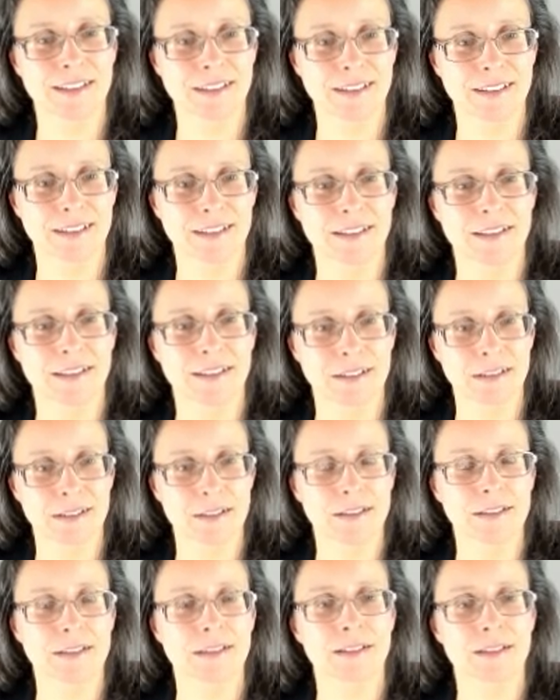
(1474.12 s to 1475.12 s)

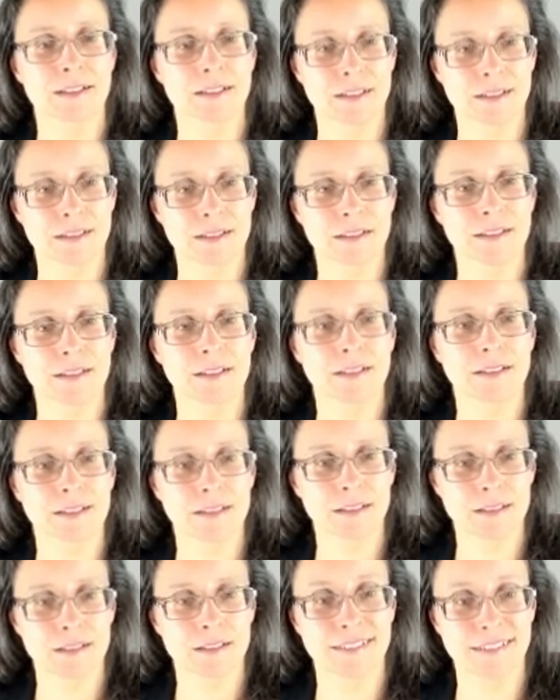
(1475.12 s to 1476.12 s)

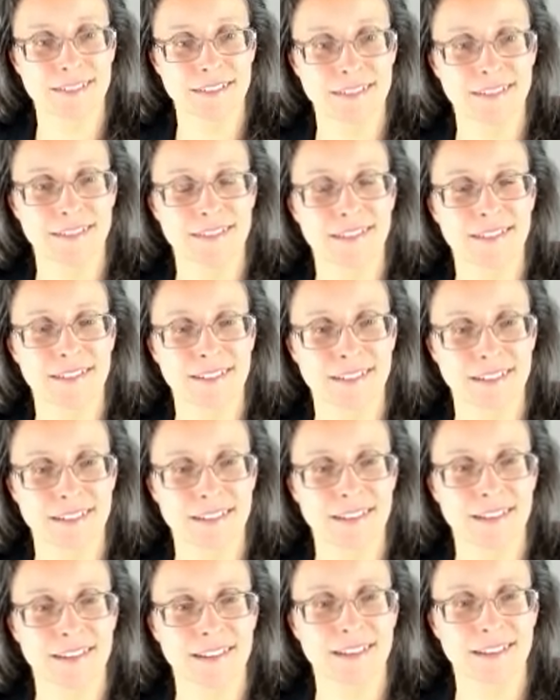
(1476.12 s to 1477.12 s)

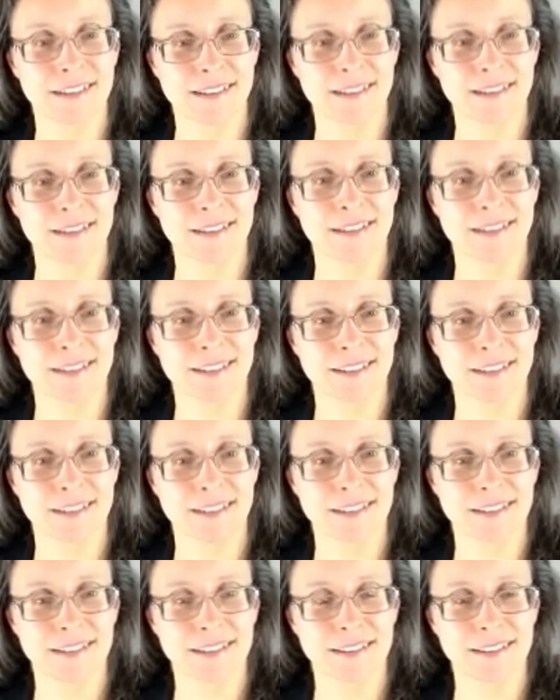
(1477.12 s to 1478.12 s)

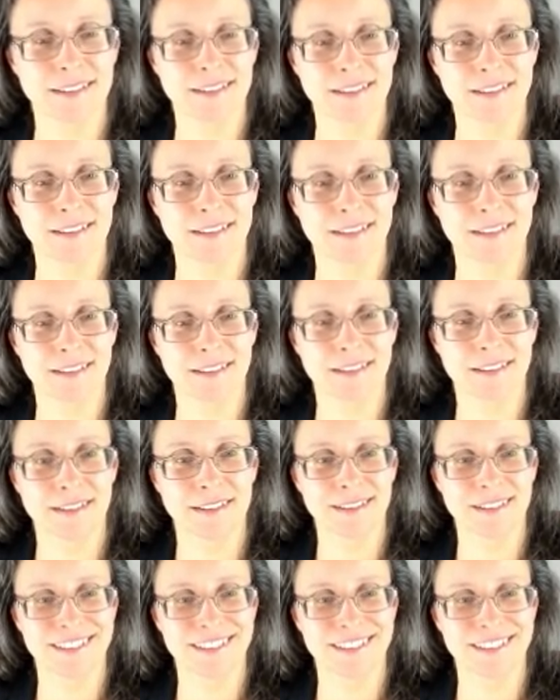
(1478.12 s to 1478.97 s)
(not speaking)